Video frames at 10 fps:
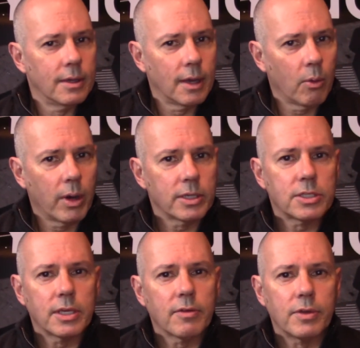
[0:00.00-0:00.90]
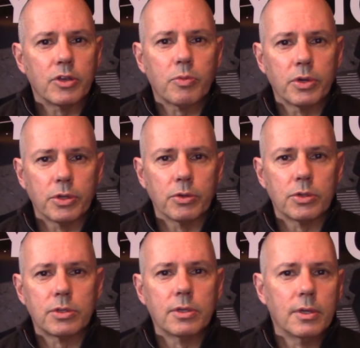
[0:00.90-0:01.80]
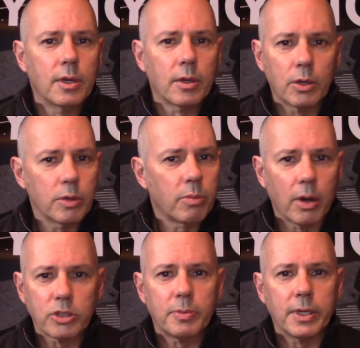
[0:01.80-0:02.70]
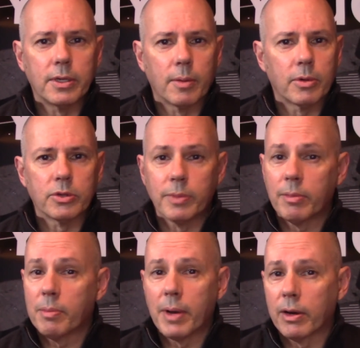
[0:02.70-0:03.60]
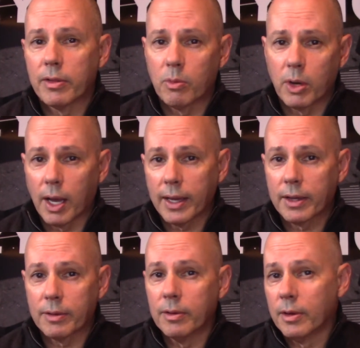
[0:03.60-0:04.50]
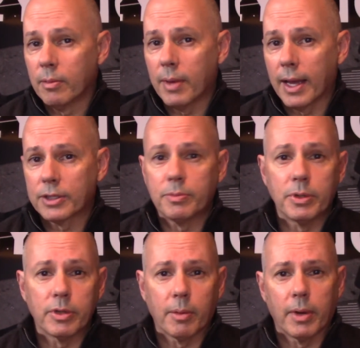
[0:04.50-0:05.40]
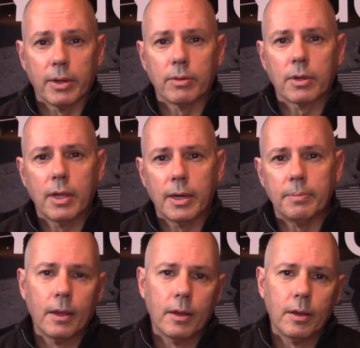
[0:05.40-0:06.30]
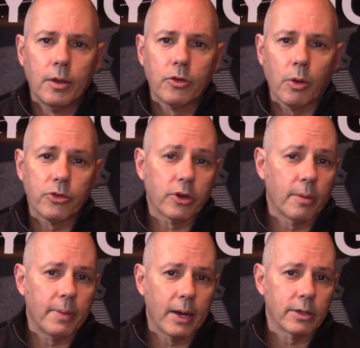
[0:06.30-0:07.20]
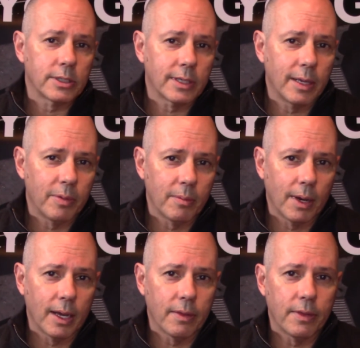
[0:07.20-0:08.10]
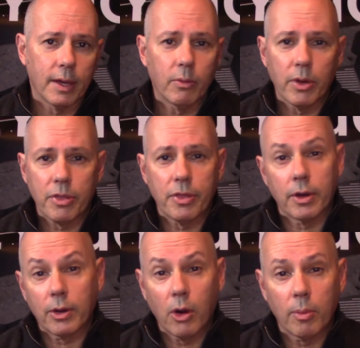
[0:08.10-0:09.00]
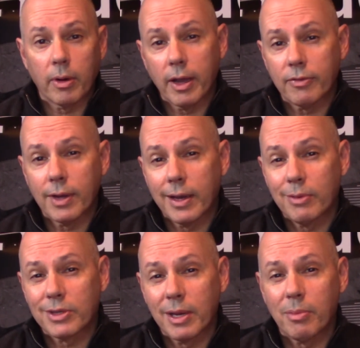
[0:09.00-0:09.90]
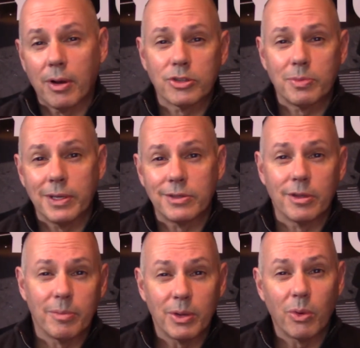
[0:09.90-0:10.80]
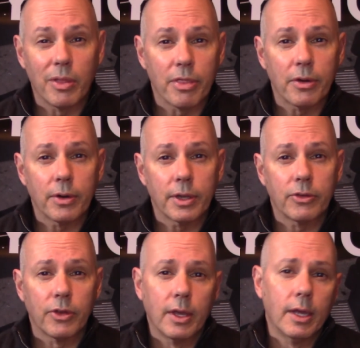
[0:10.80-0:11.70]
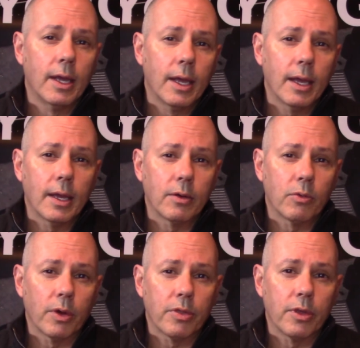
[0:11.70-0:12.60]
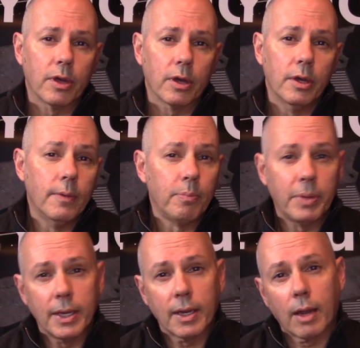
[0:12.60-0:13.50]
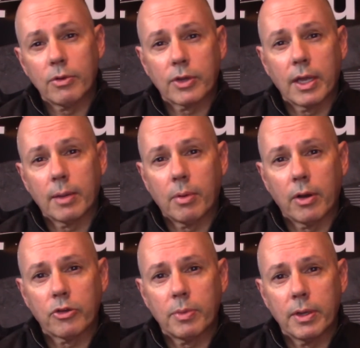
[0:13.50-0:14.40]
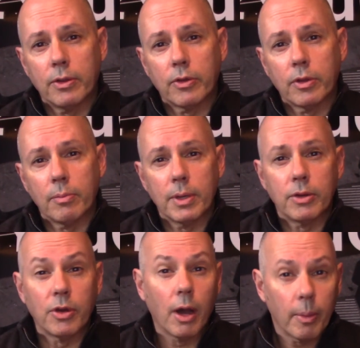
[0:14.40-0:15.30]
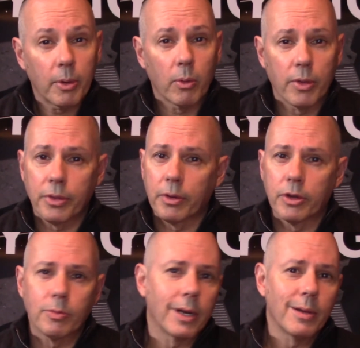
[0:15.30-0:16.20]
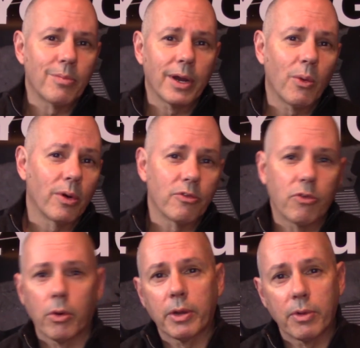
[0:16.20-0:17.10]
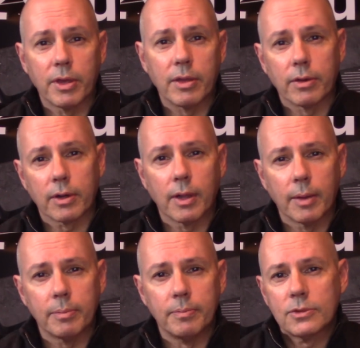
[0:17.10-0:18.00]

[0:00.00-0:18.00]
I wanted to see if these produced good ball speed numbers, maybe better than what I could match building my own club. So as a comparison, keep in mind that with the Cobra F9, I was getting ball speeds in the mid 130s. And with the Ping, I was getting ball speeds in the mid to upper 130s, but I didn't break 140 with either club.